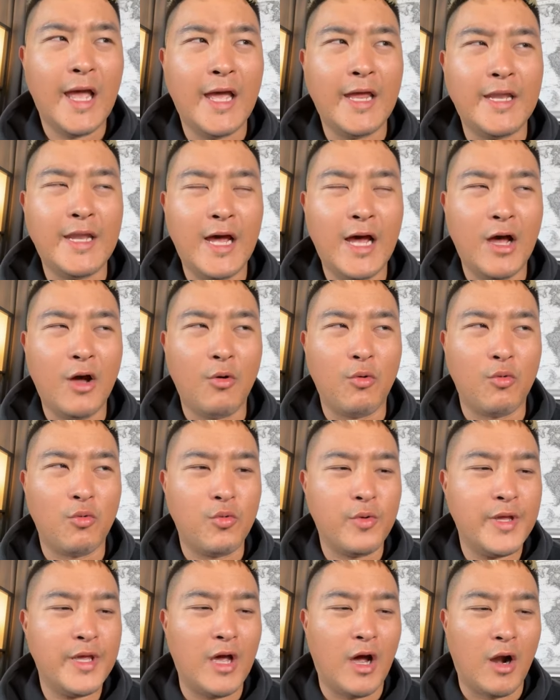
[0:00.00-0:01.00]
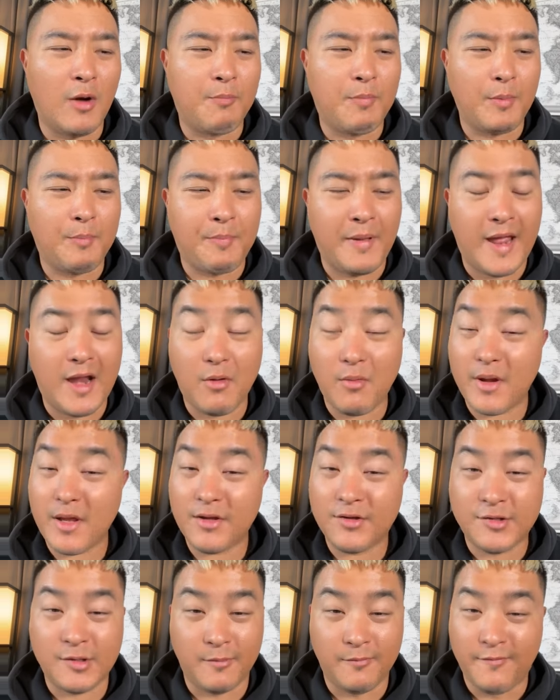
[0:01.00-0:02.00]
And we are
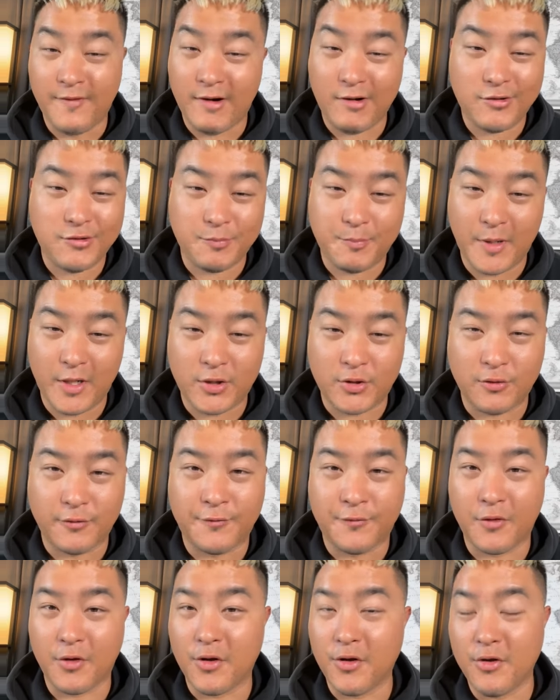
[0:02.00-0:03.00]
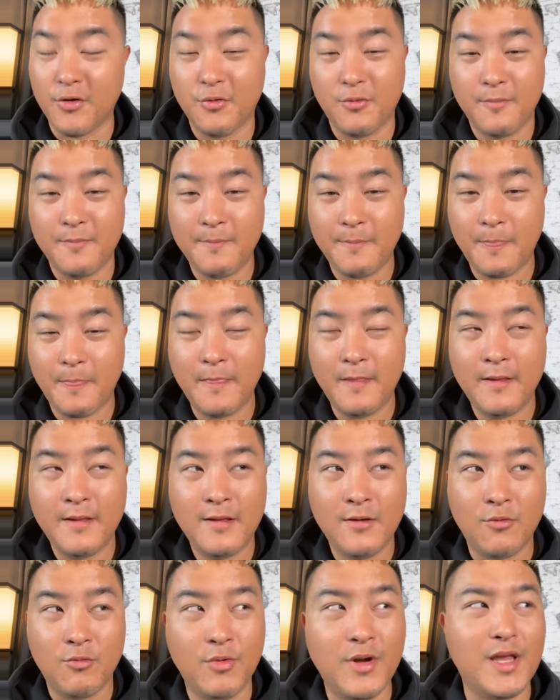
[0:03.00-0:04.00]
preparing something very special for you.
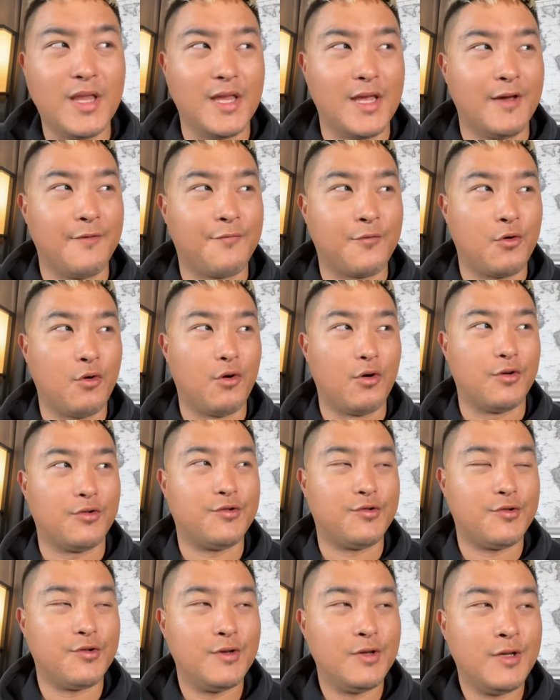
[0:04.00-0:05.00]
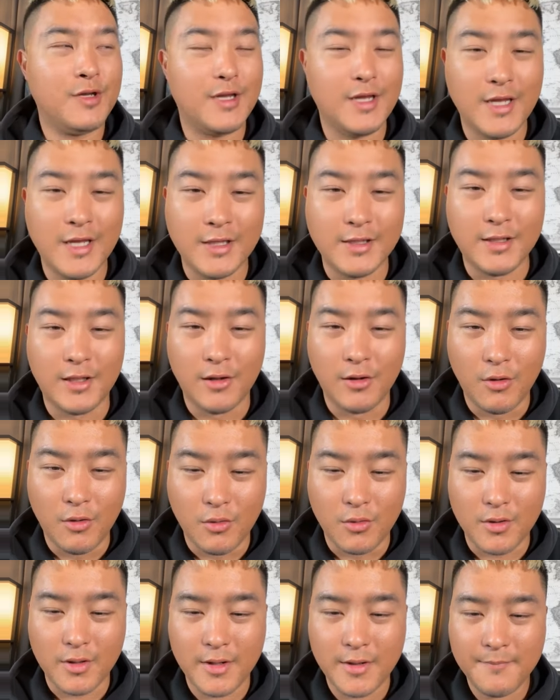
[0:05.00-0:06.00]
Really, of course, in the
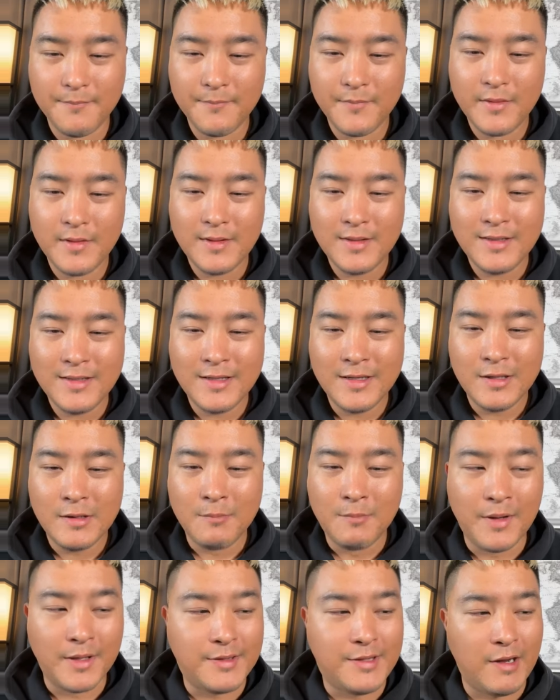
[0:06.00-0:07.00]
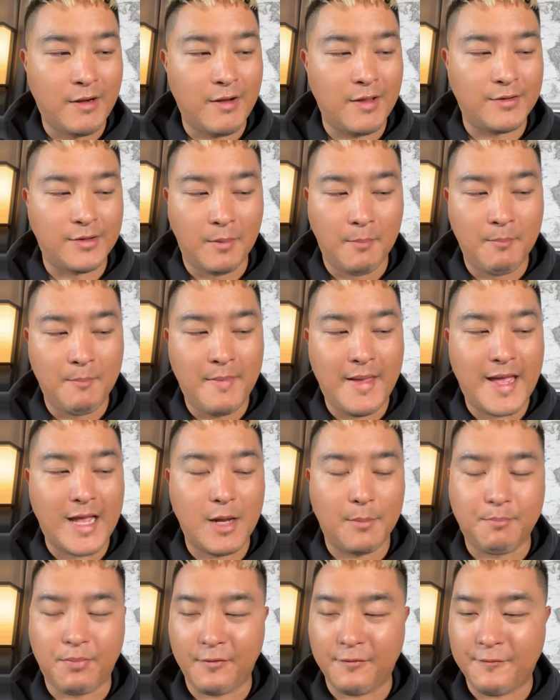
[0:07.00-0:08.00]
Lord. But there is a
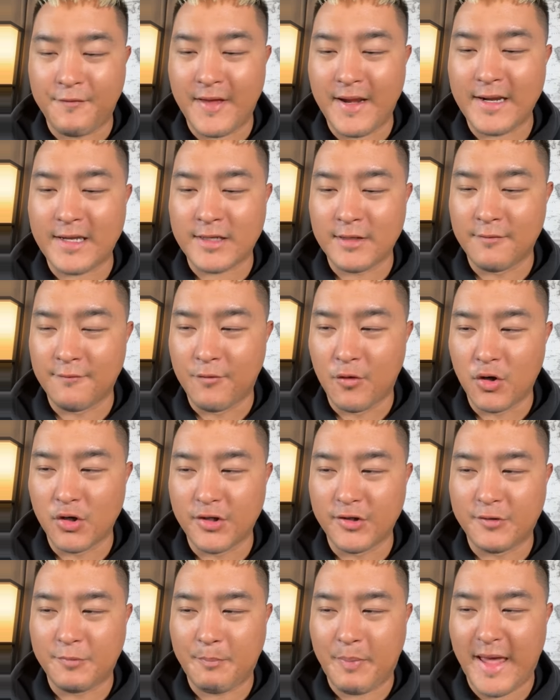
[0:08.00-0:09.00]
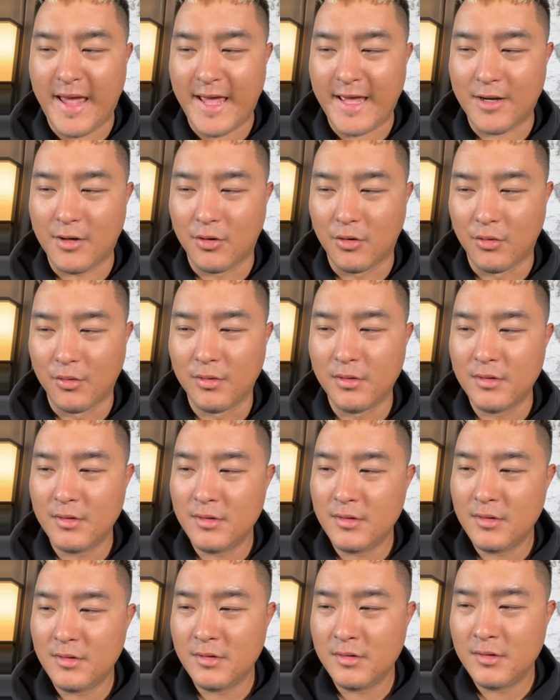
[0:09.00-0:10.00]
mega prophetic convergence panel
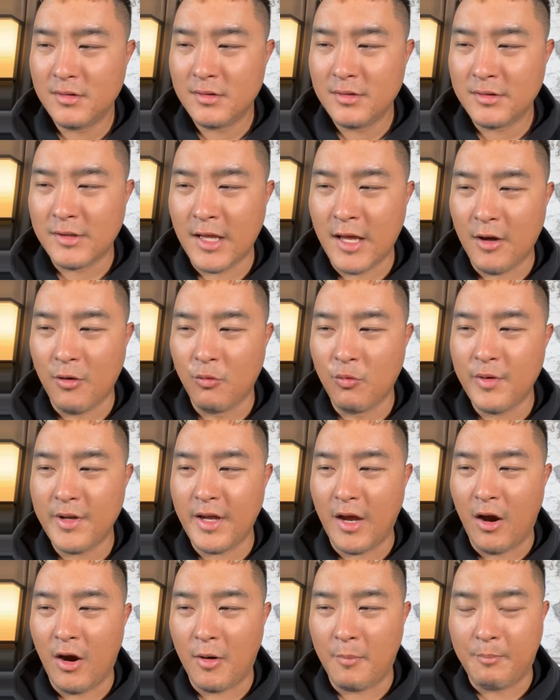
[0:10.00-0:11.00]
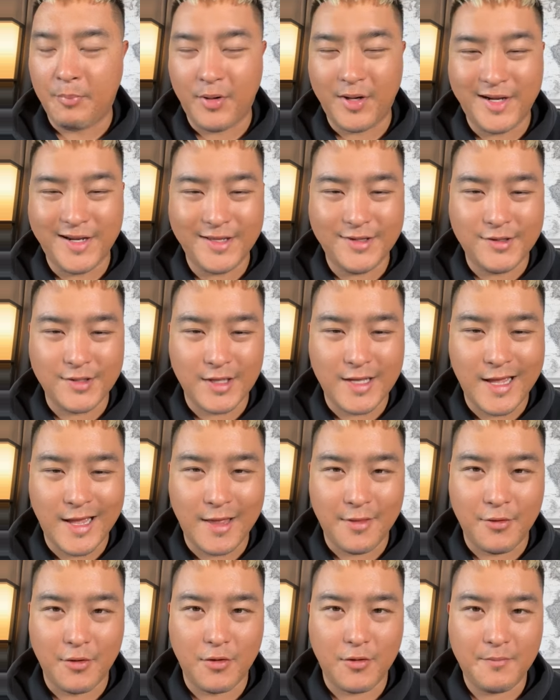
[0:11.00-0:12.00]
that we are putting
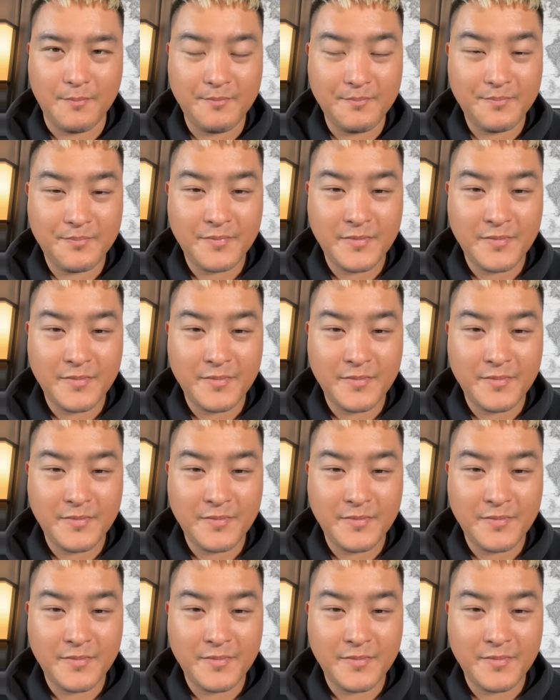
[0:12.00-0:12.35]
together